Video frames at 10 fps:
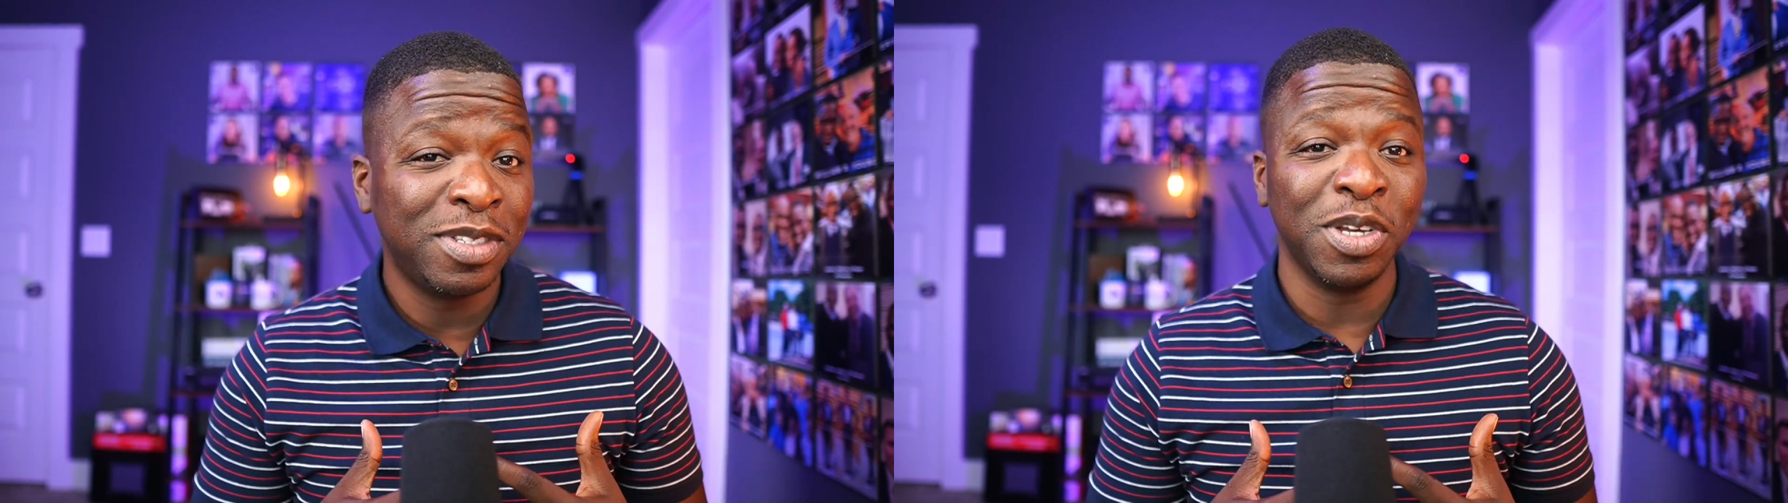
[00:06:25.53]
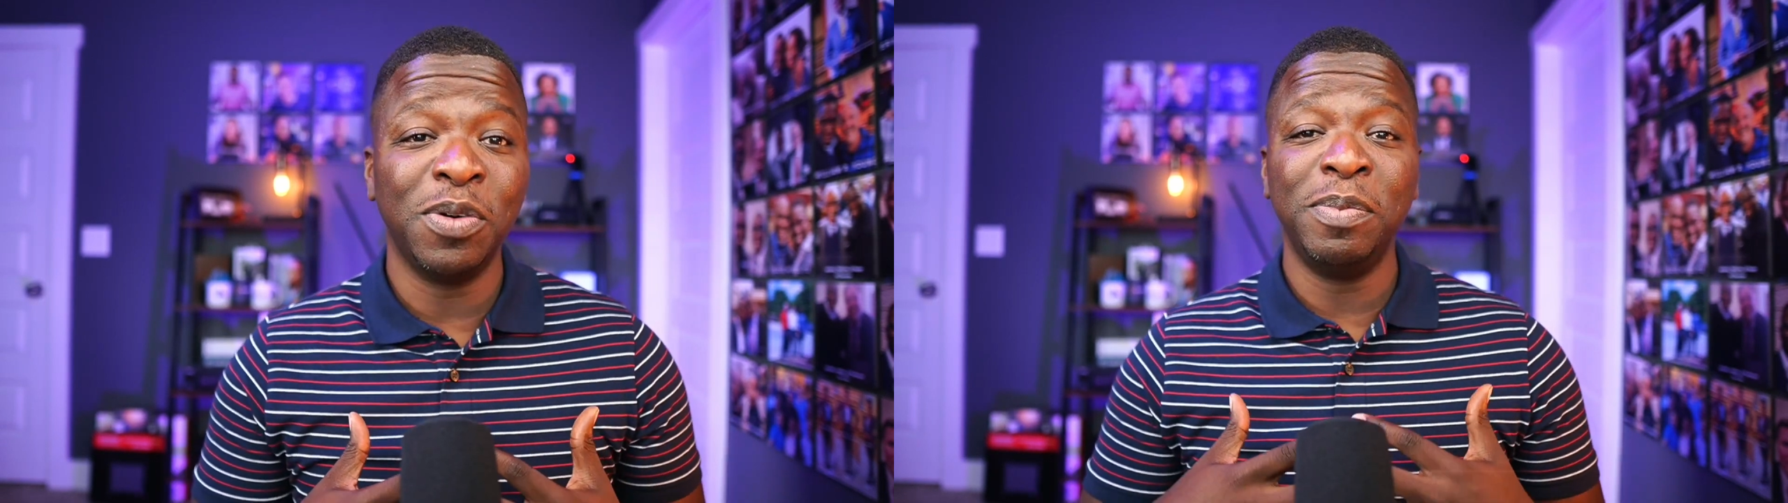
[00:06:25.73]

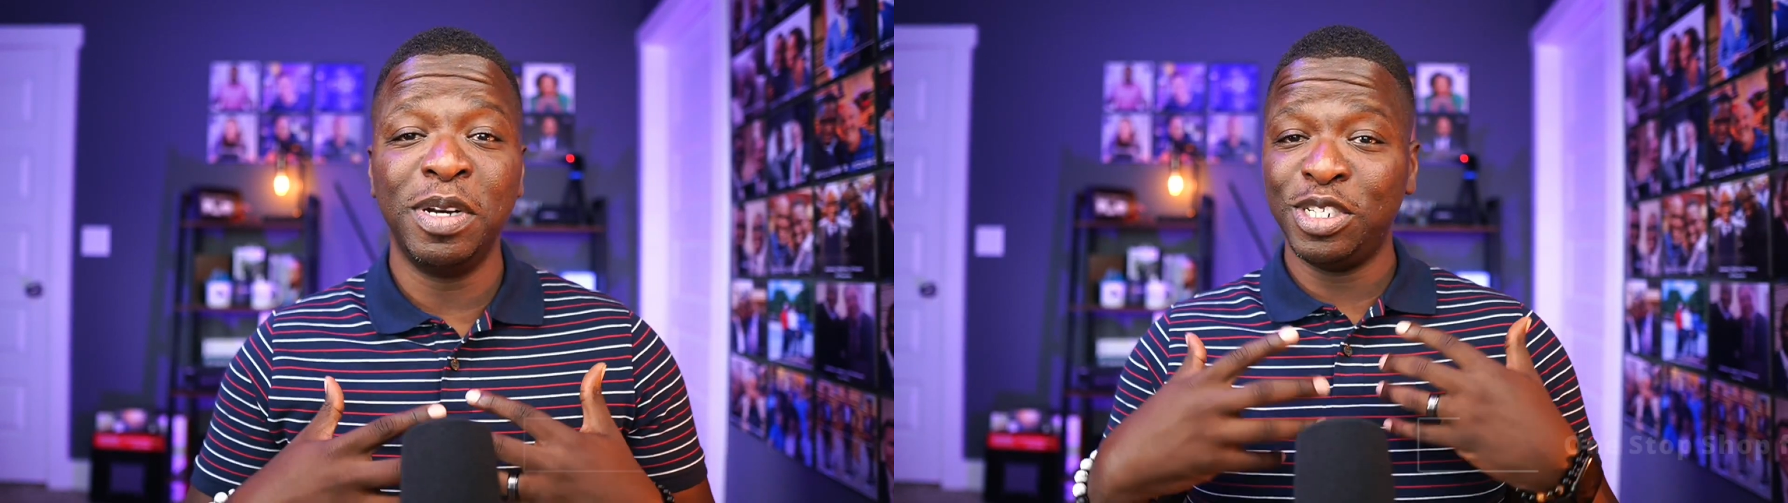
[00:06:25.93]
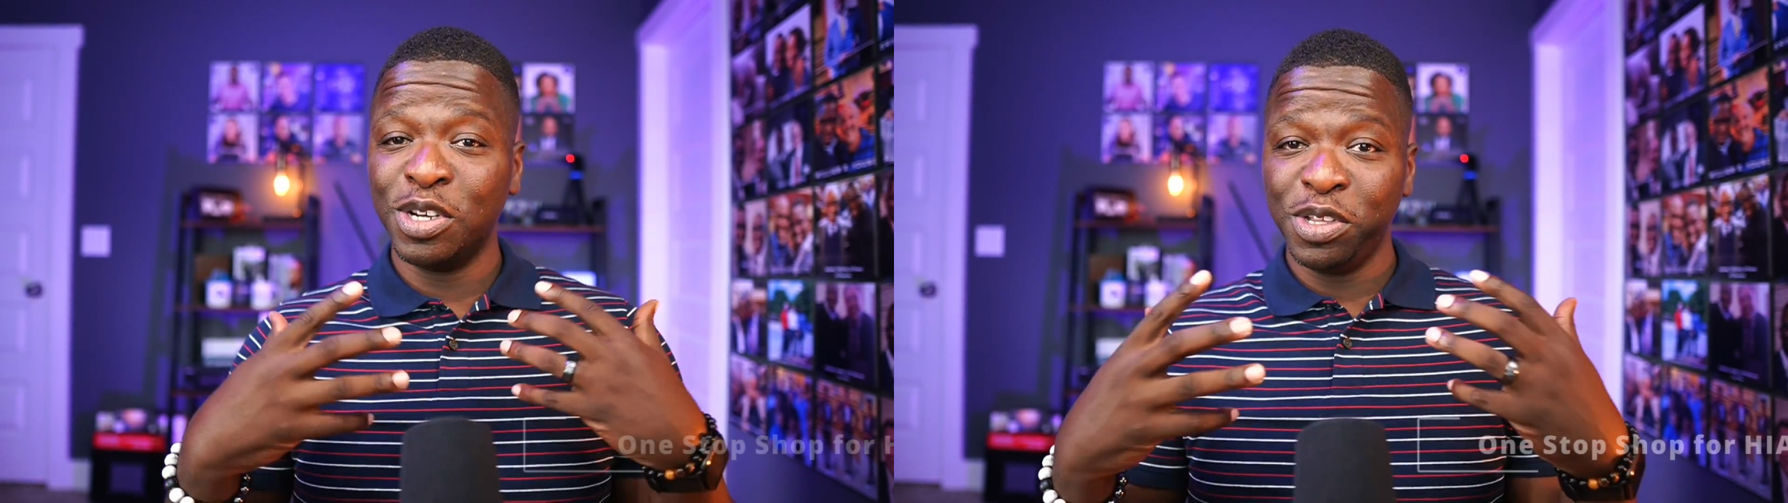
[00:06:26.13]
So I'm
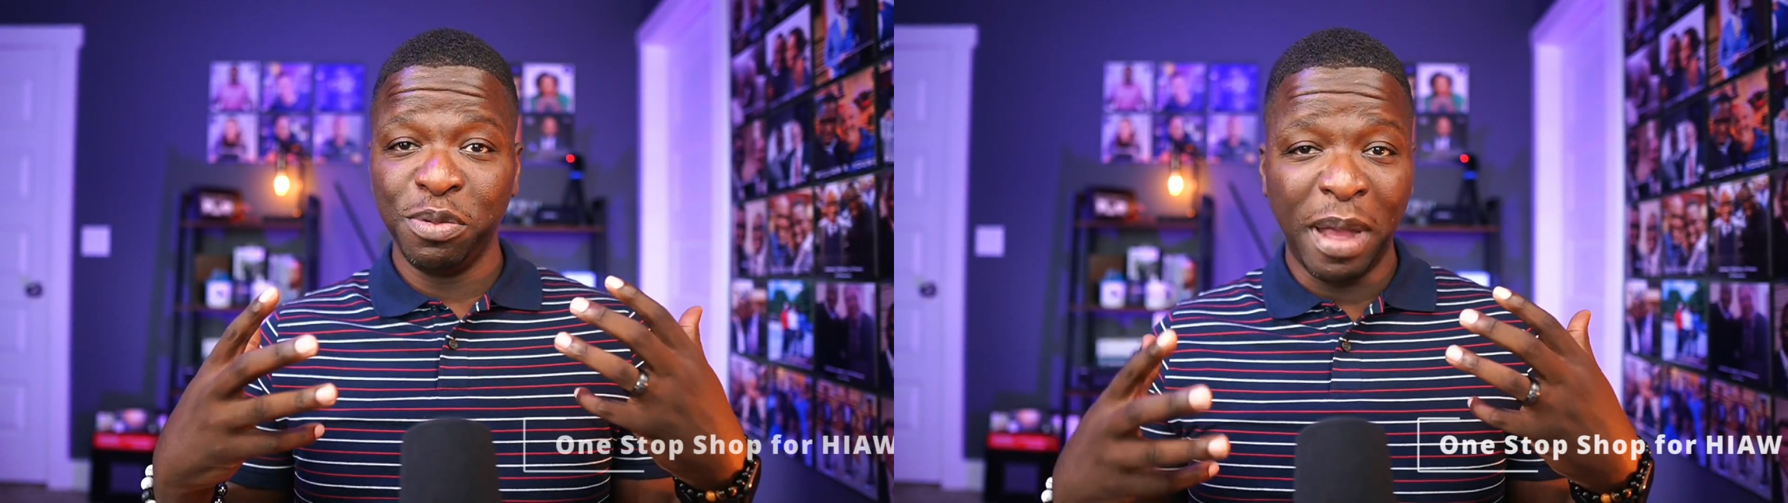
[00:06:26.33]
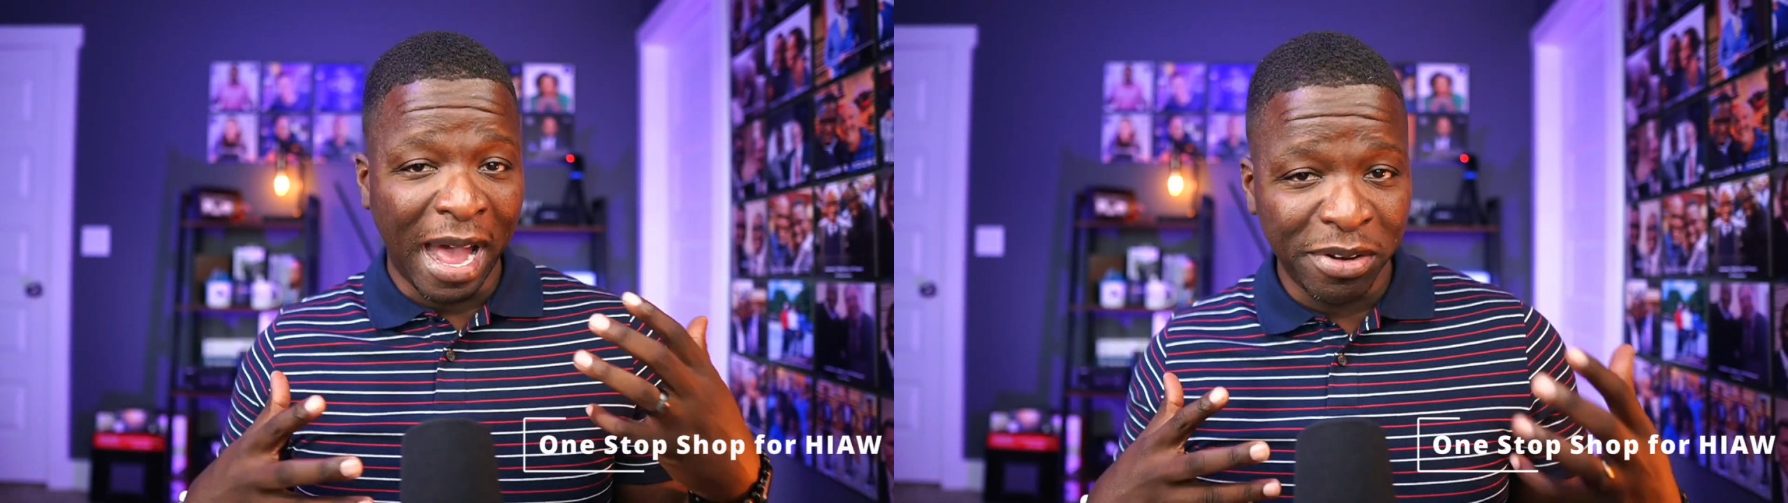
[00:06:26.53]
going to show
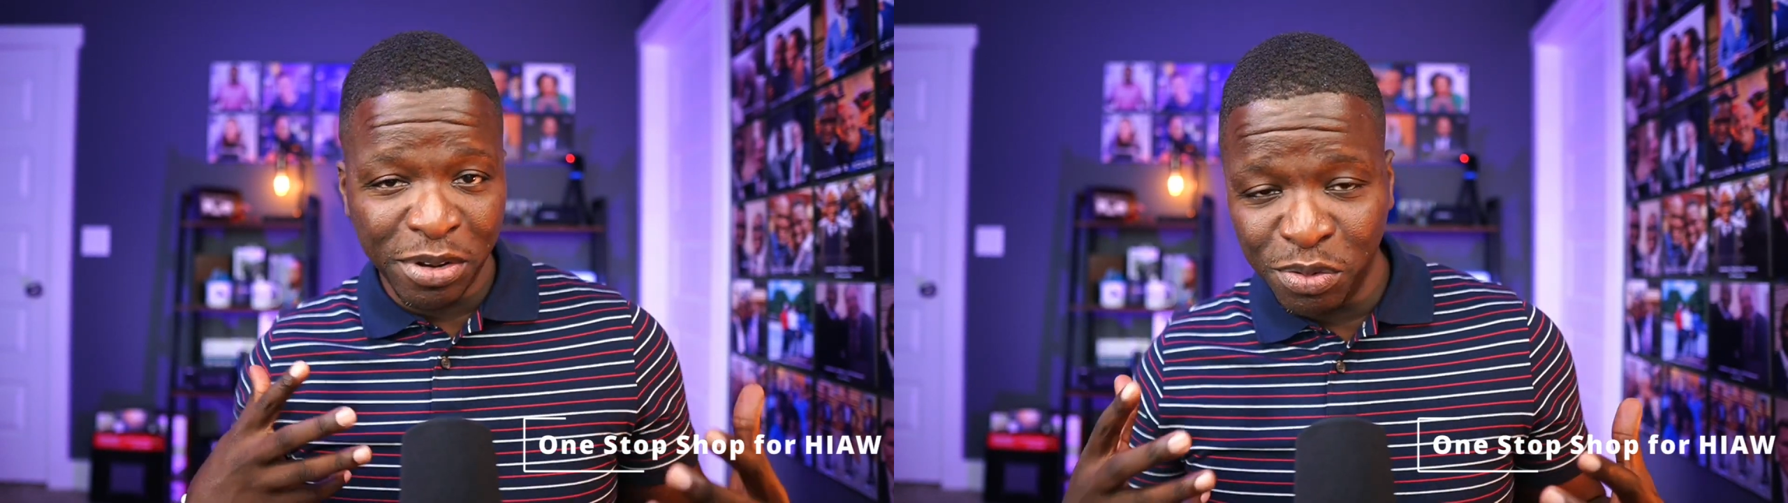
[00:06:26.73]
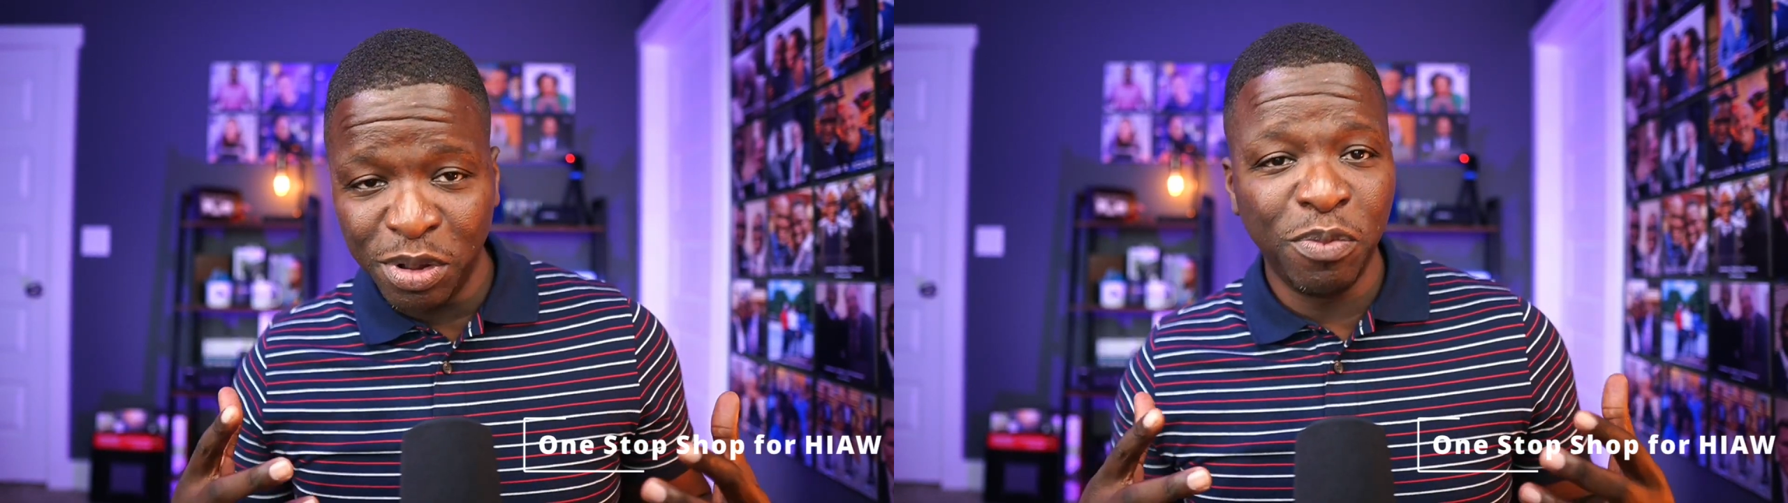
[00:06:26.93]
you how
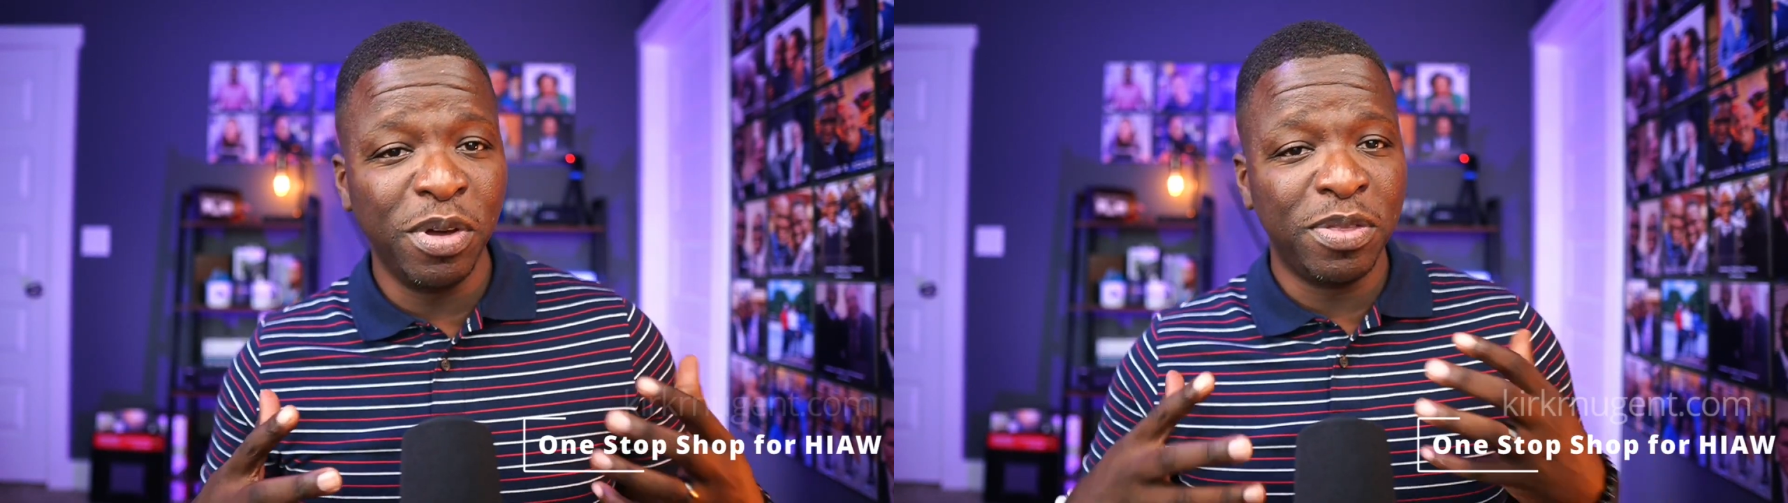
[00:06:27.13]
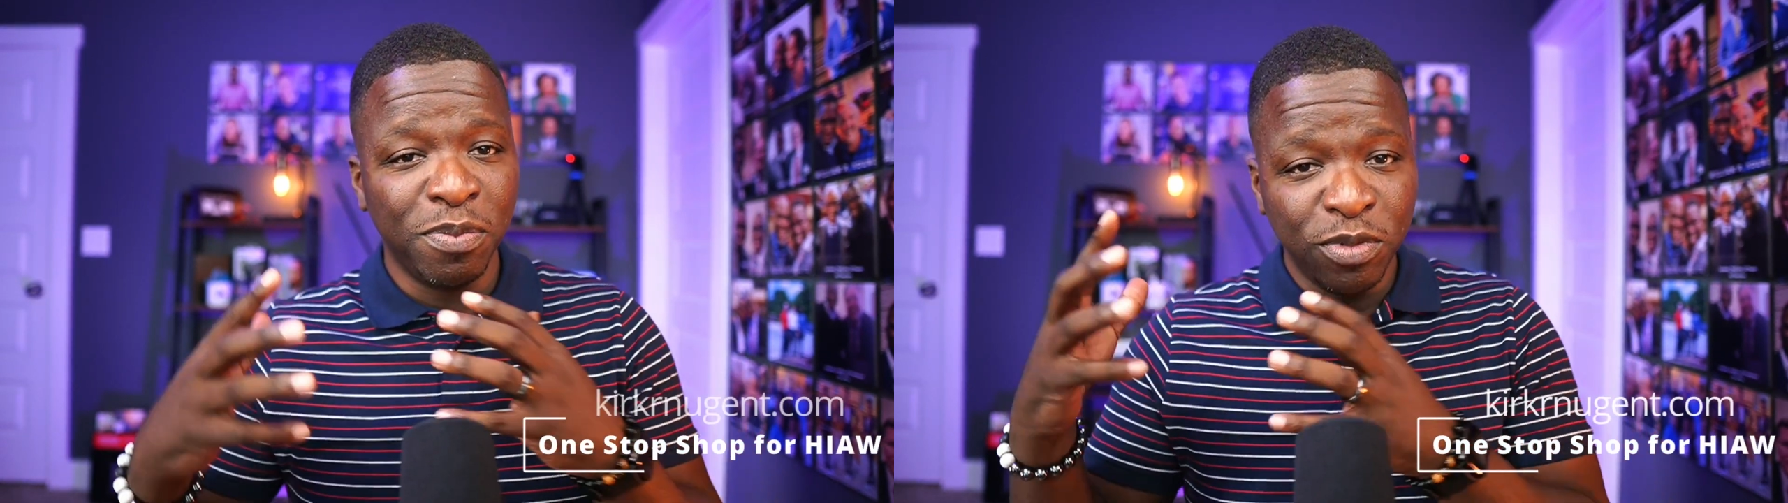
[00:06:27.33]
to do it
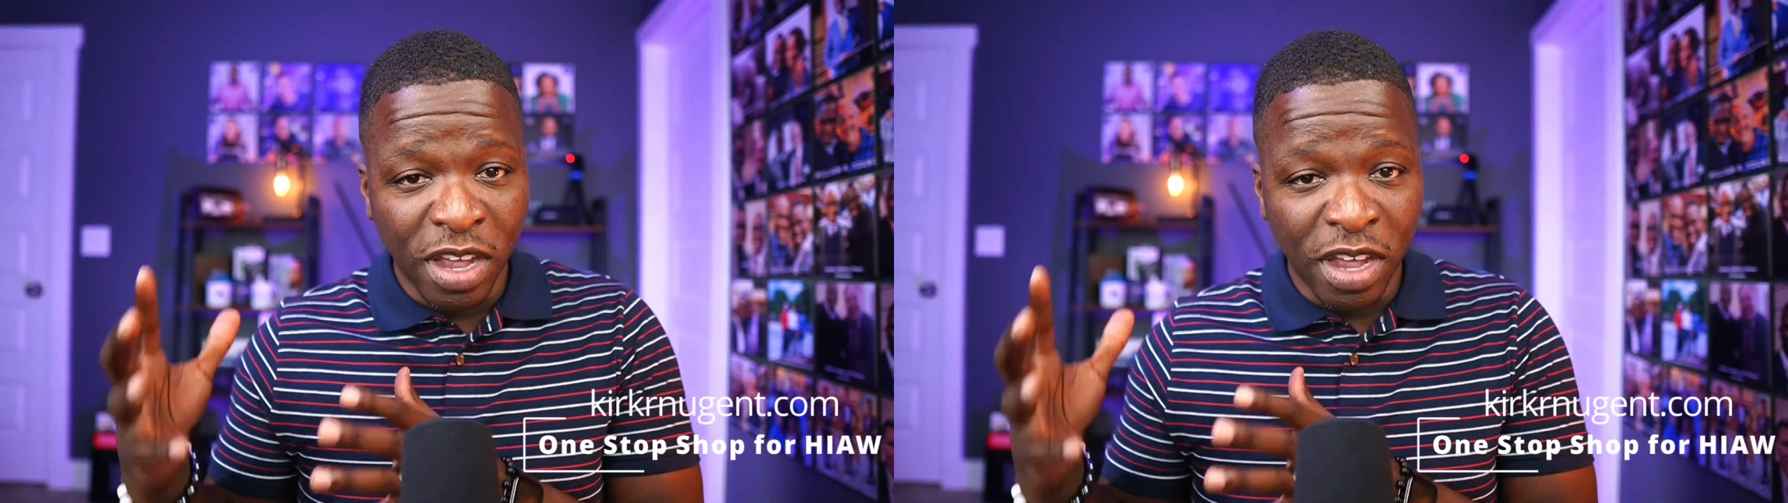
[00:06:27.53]
with